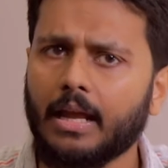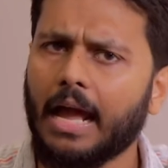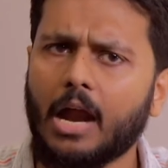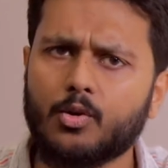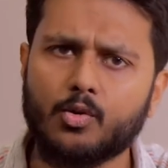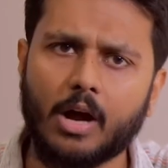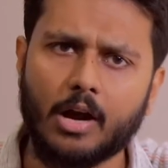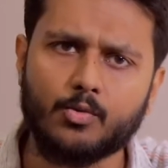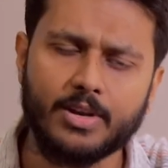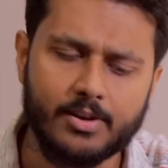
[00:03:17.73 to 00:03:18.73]
How do
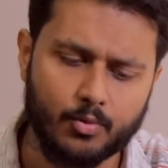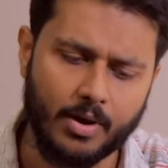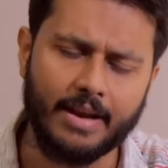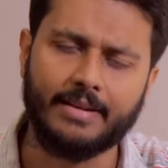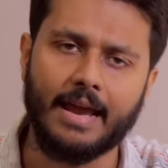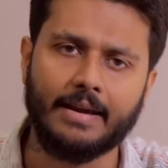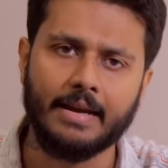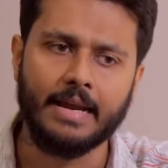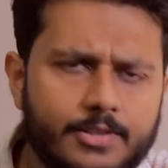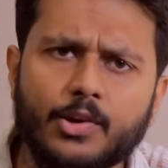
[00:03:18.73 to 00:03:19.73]
we create that?
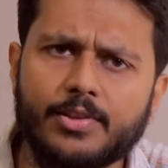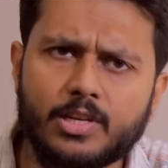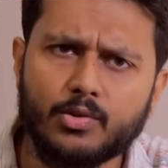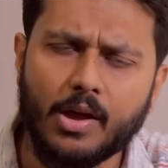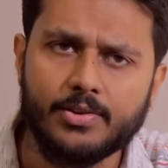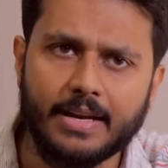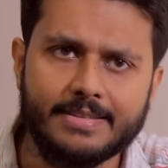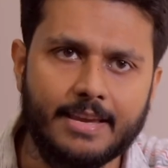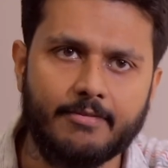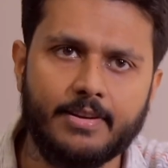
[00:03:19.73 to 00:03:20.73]
So in
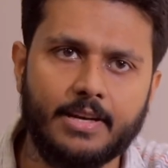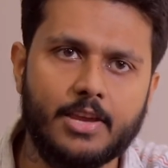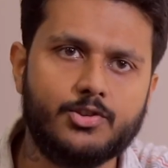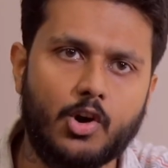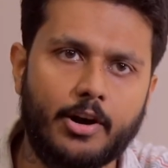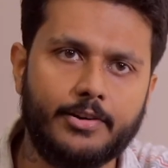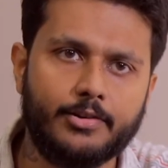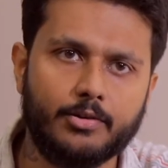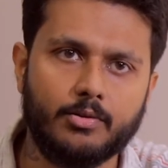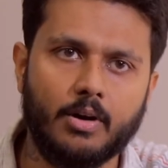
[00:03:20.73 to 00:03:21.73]
2017, I started
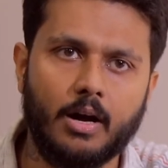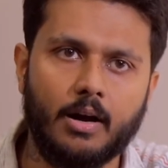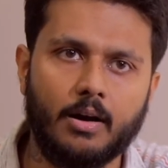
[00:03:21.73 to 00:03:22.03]
to